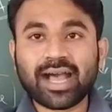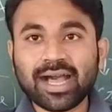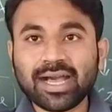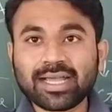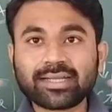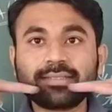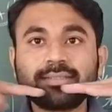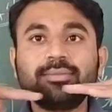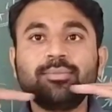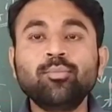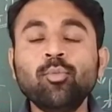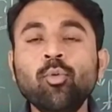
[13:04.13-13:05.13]

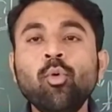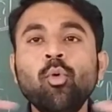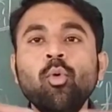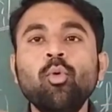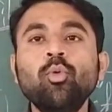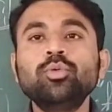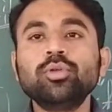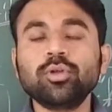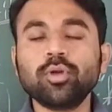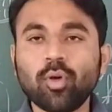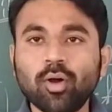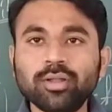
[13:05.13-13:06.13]
are
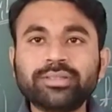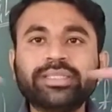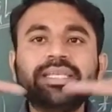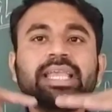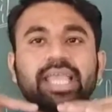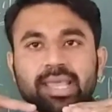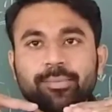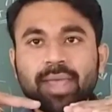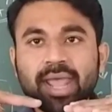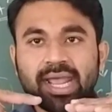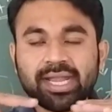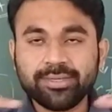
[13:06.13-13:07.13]
moved on the A
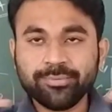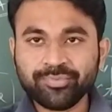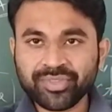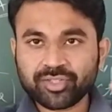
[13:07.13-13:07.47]
band.